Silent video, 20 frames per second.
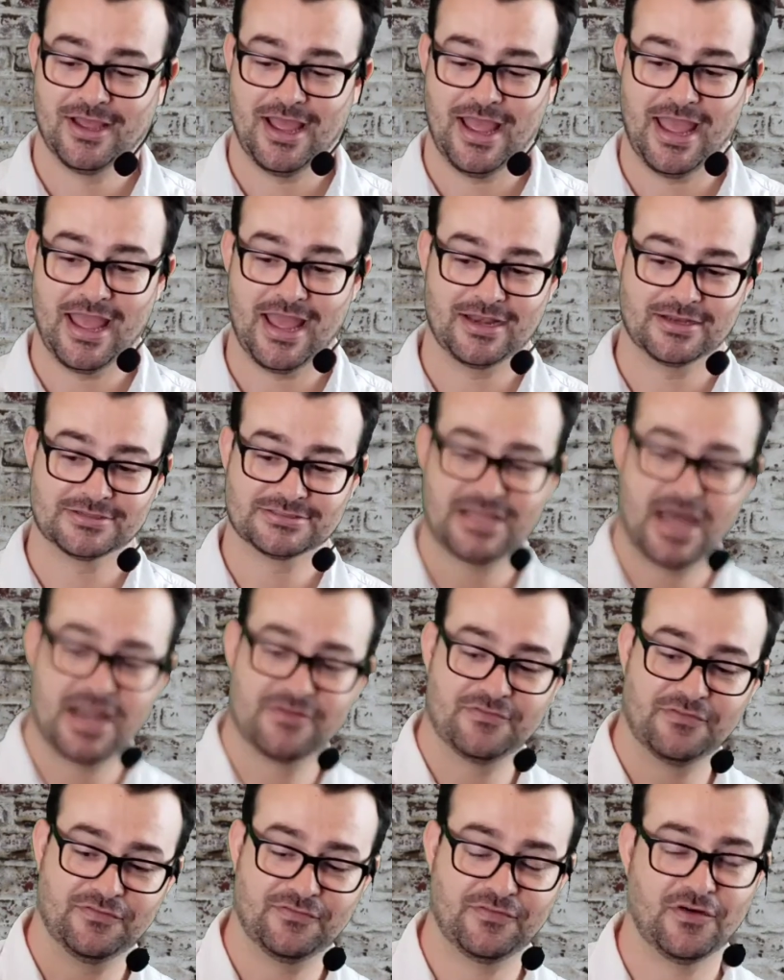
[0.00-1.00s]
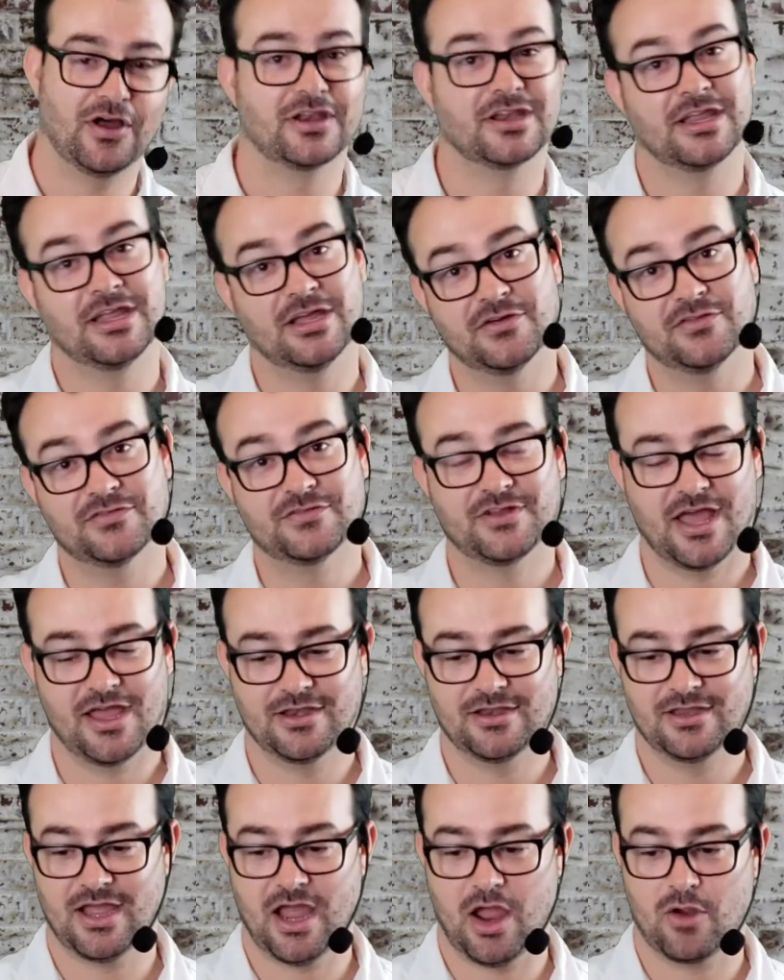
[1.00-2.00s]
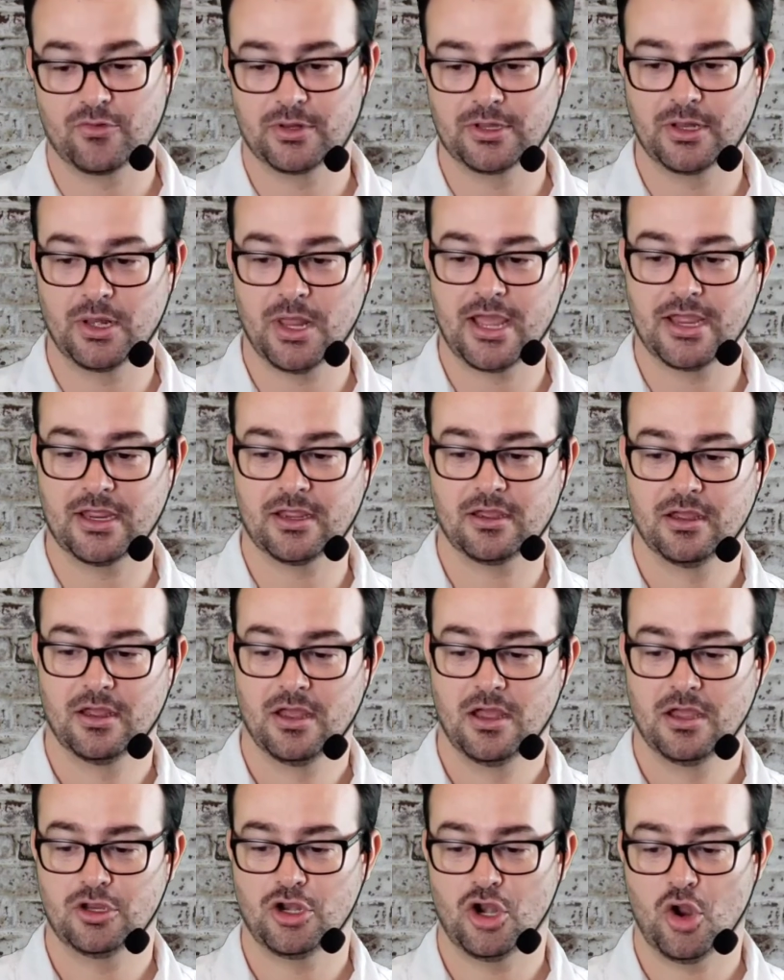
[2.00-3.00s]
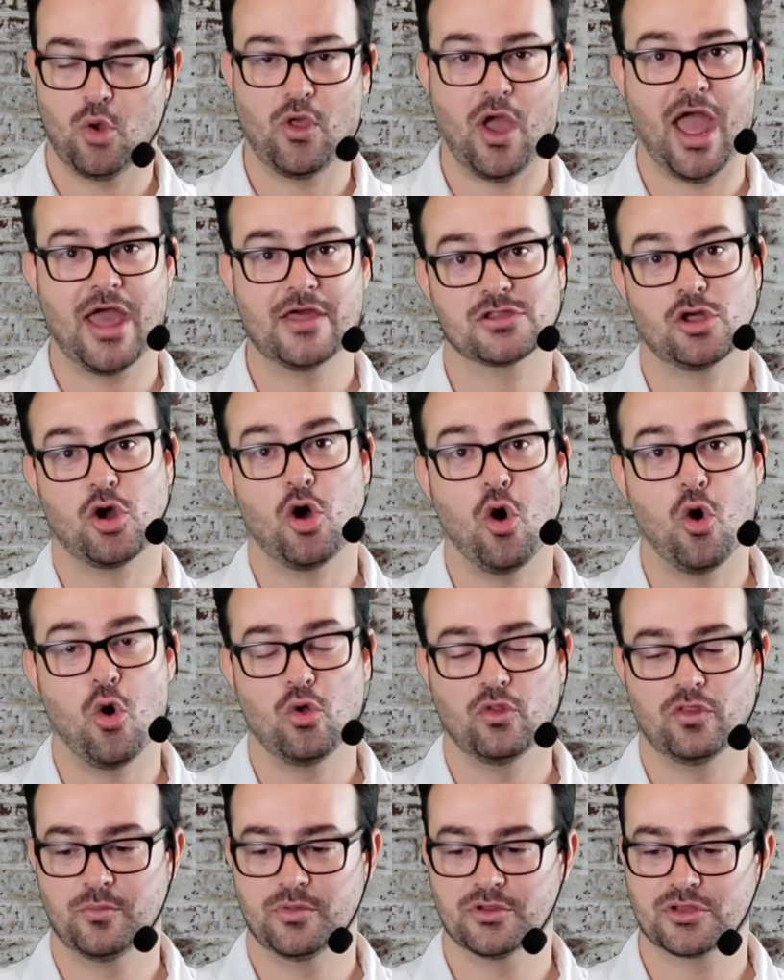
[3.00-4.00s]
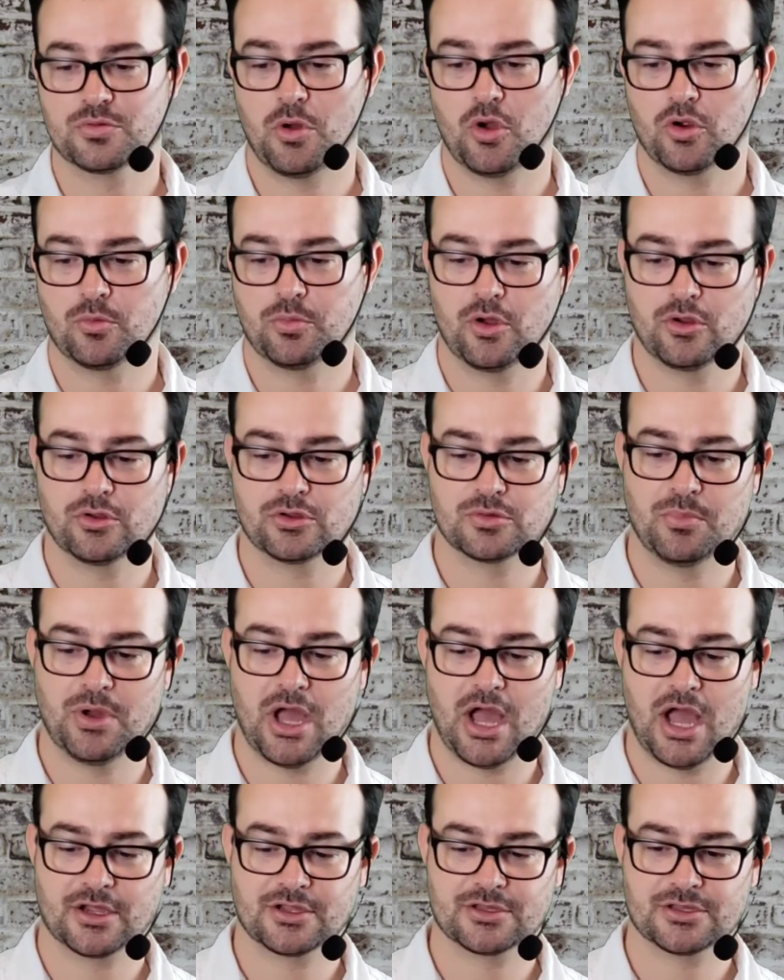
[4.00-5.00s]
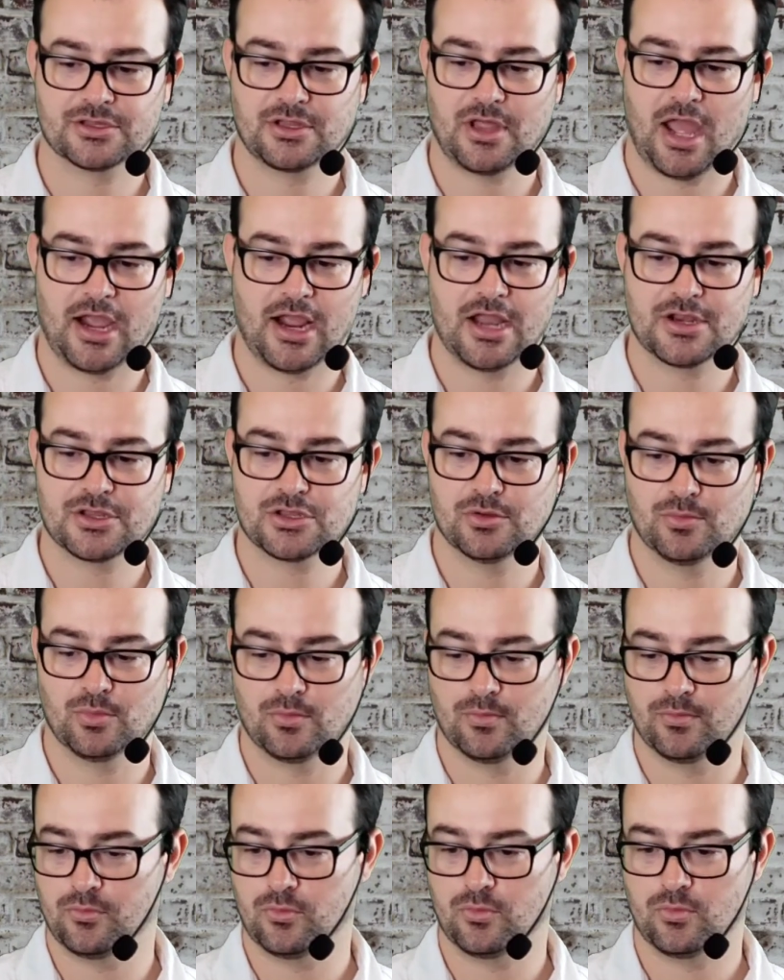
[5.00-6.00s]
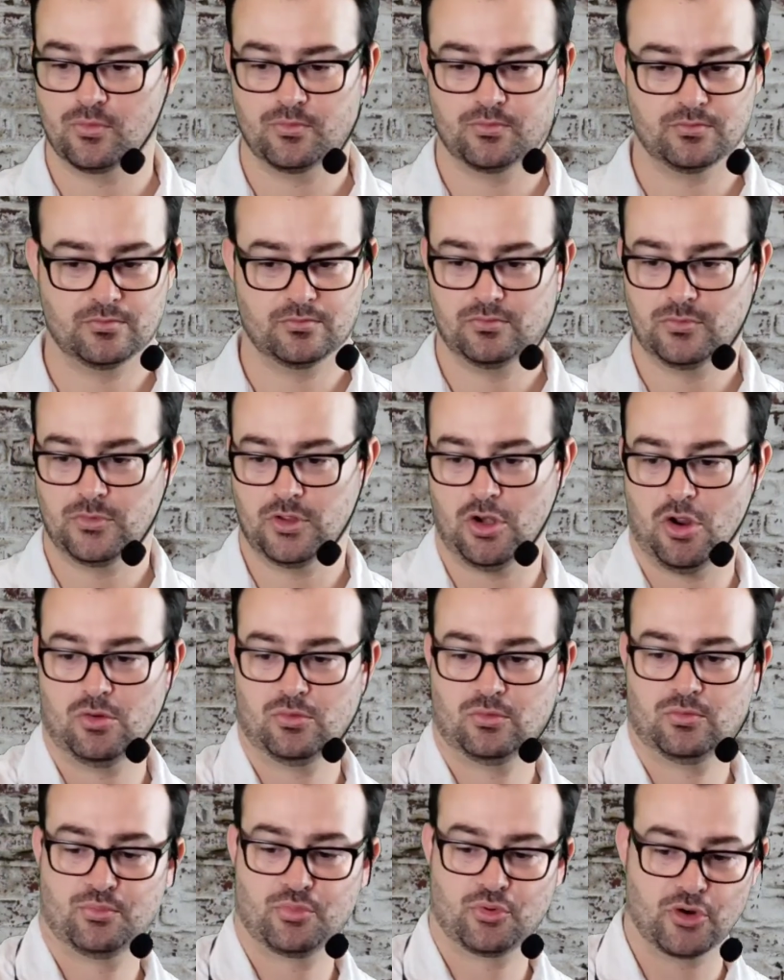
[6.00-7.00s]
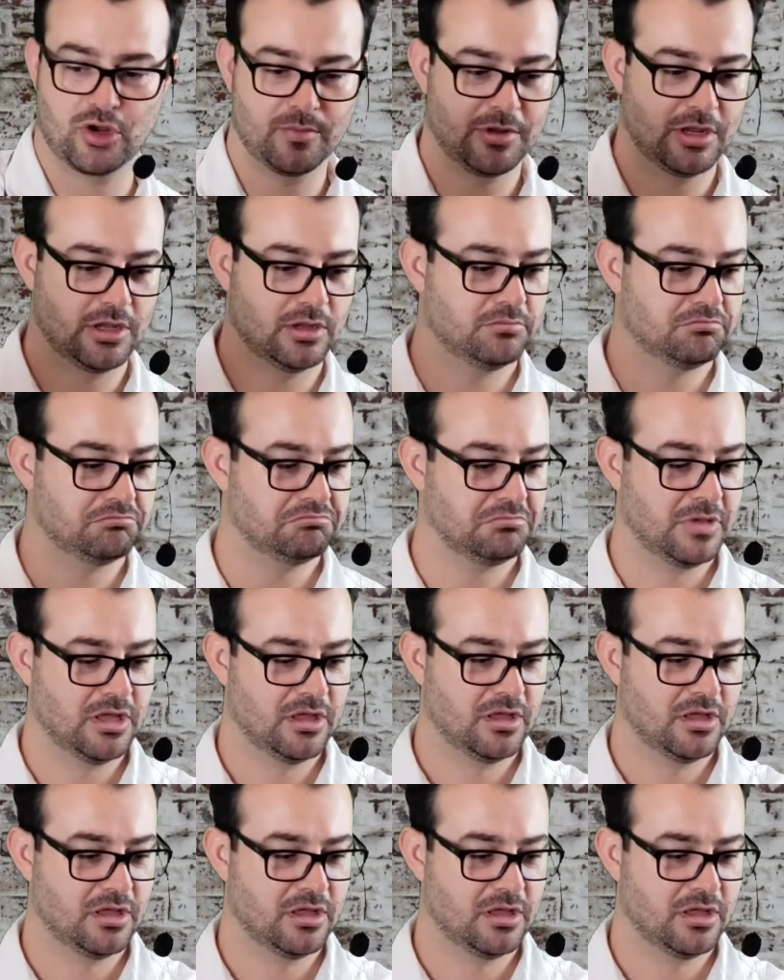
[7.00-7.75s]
And it's kind of a fun gift idea. I really like, you know, as a whole, the Bespoke Post box. I got some, you know, premium